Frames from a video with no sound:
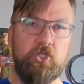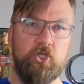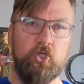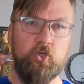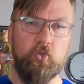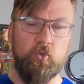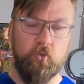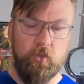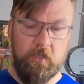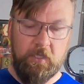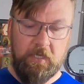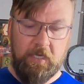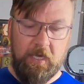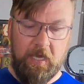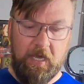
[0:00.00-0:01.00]
a 2.
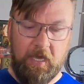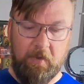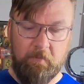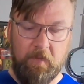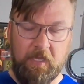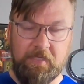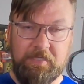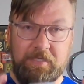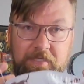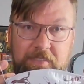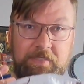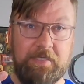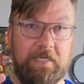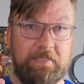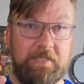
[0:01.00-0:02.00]

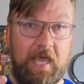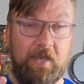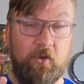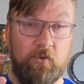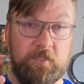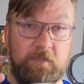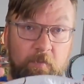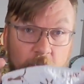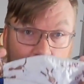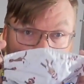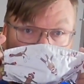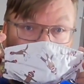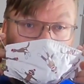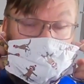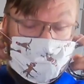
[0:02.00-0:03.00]
It's not noticeable
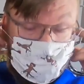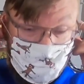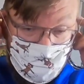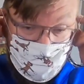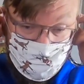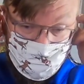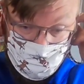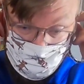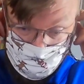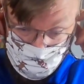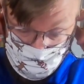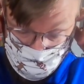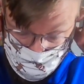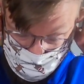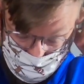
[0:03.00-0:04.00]
right away, but when I
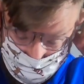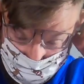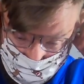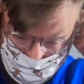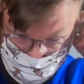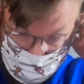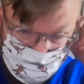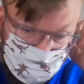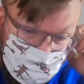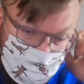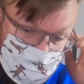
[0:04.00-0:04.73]
put the mask on,